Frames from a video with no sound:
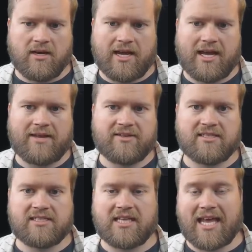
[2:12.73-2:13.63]
And this
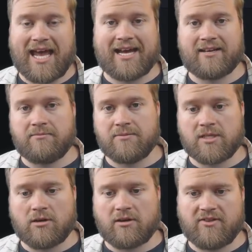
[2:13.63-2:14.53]
is the Atom
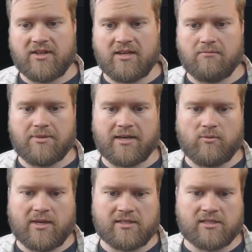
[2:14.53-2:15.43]
dark theme, but
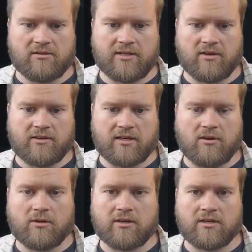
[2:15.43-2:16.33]
we can certainly go to
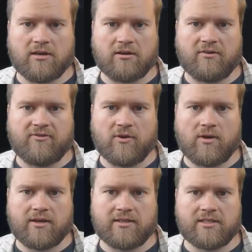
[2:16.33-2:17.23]
Coder Dark if we
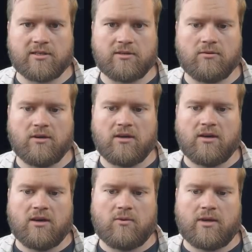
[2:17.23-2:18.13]
wanted to.
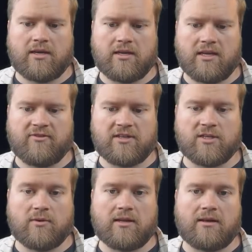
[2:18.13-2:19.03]
We can even
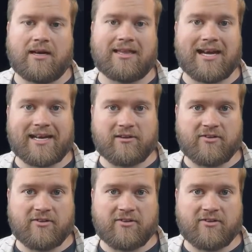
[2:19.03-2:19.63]
do a, a lighter